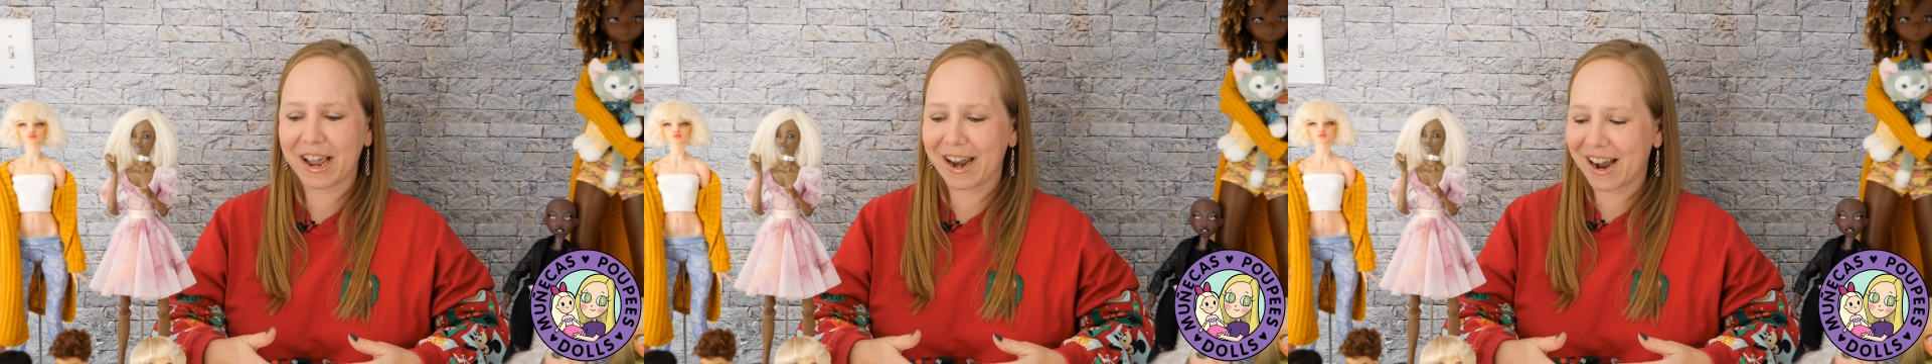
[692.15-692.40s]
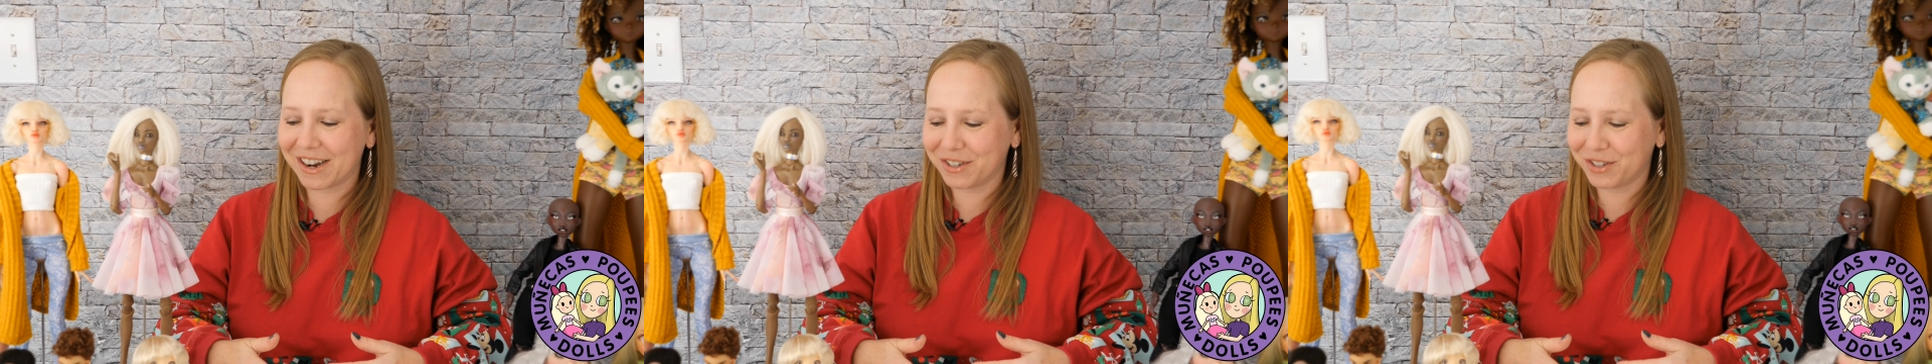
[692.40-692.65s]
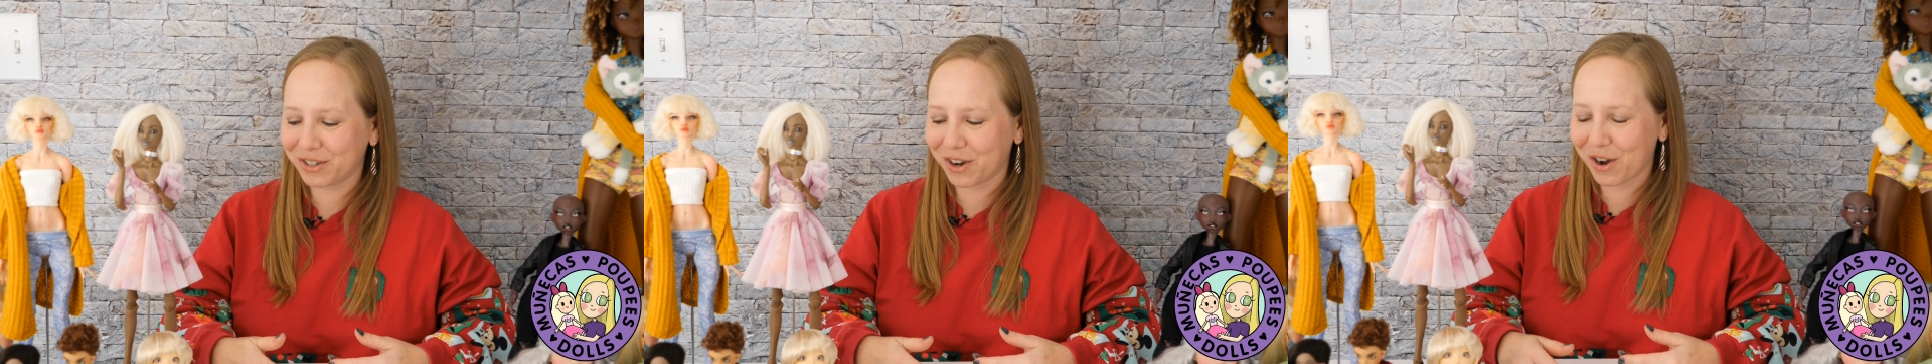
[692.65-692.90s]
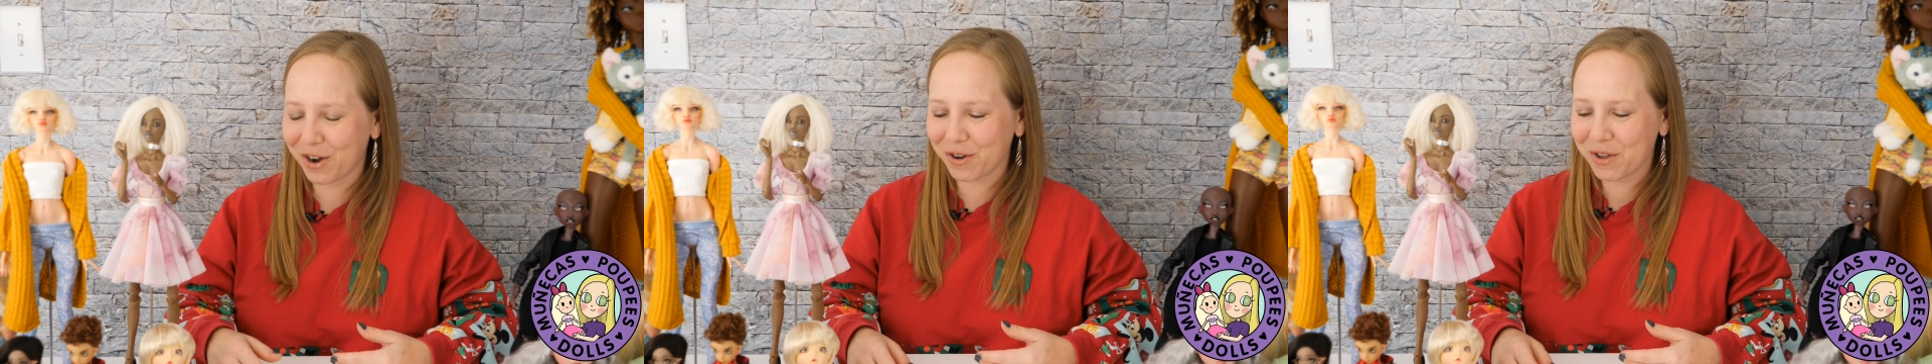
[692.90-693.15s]
and I
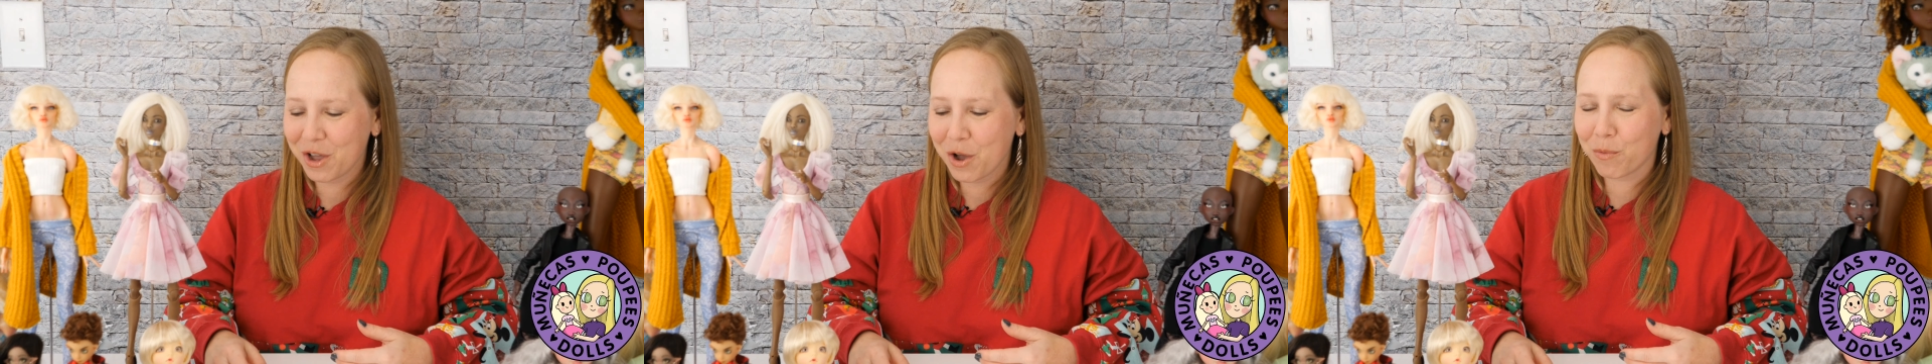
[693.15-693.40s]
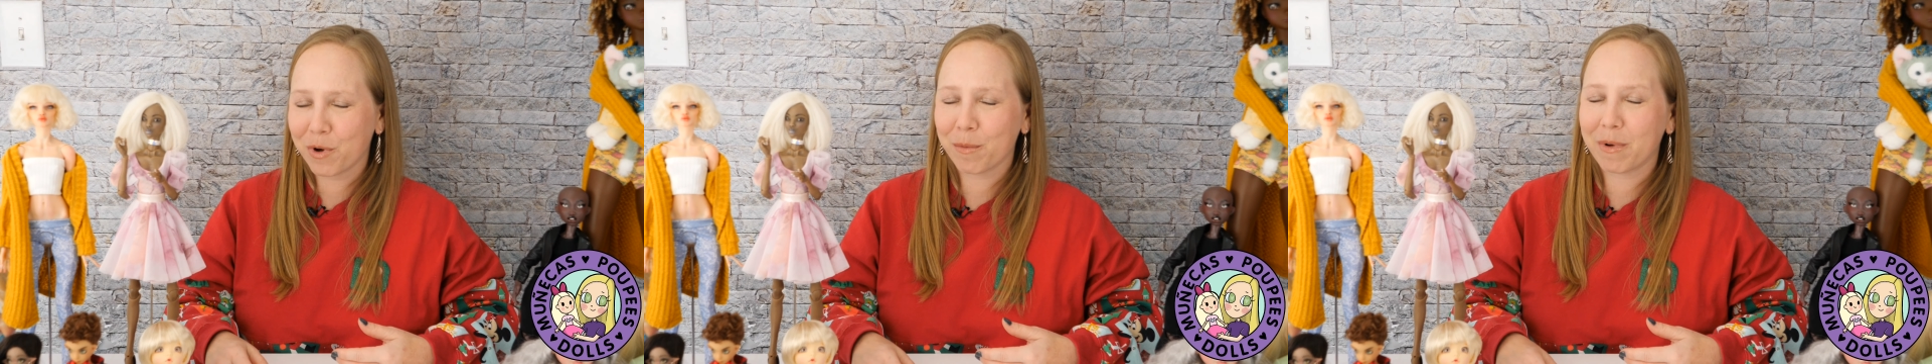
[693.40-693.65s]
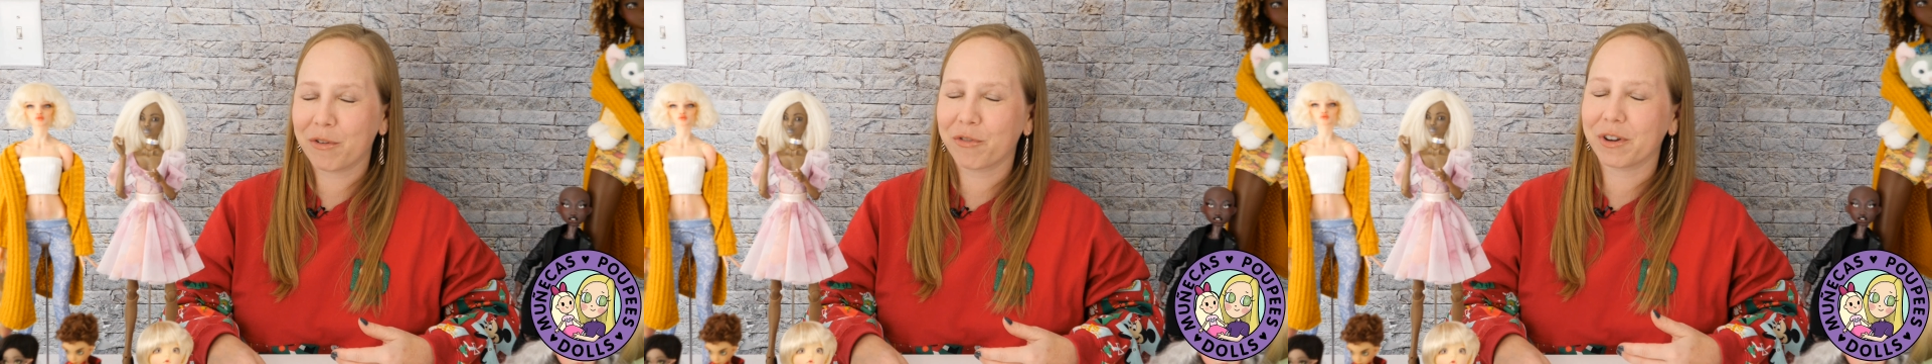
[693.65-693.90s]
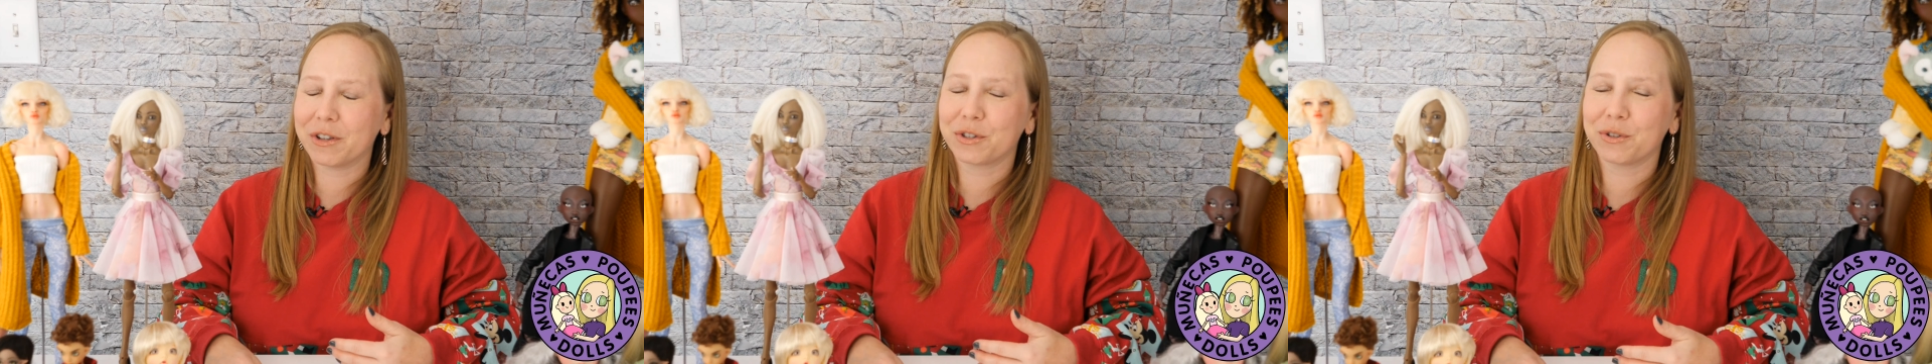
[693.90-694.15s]
saw one of my
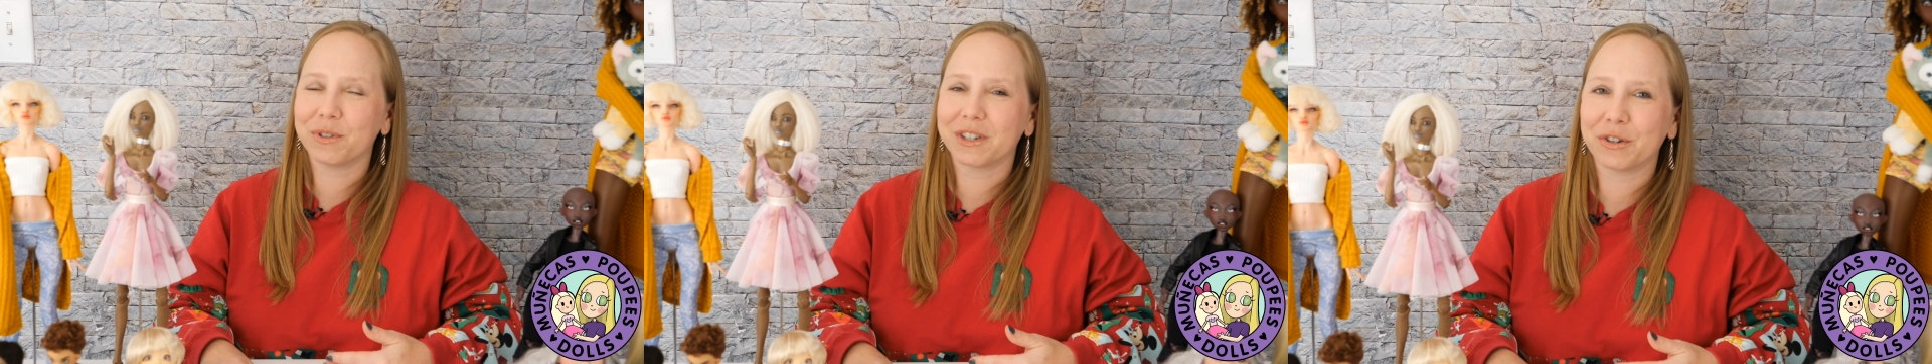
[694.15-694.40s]
friends who's